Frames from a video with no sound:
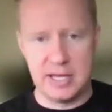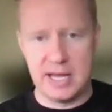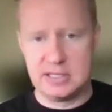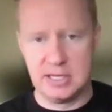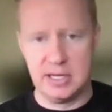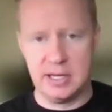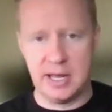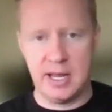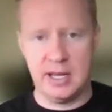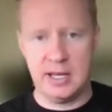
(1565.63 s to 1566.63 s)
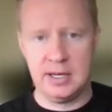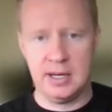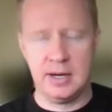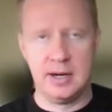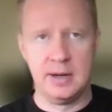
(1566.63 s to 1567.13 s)
That's it. And
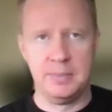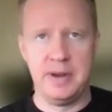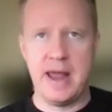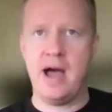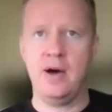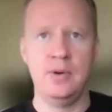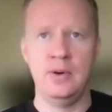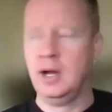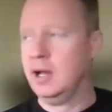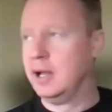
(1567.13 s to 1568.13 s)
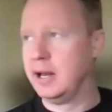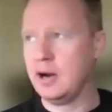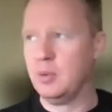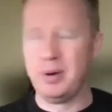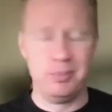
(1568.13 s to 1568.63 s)
now, and I
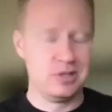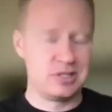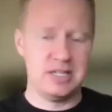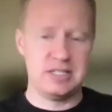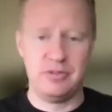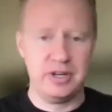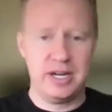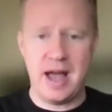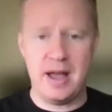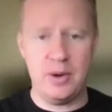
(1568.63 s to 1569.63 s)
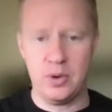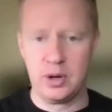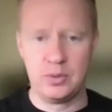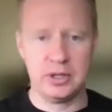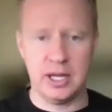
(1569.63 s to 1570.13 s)
don't publicize every guy I work with.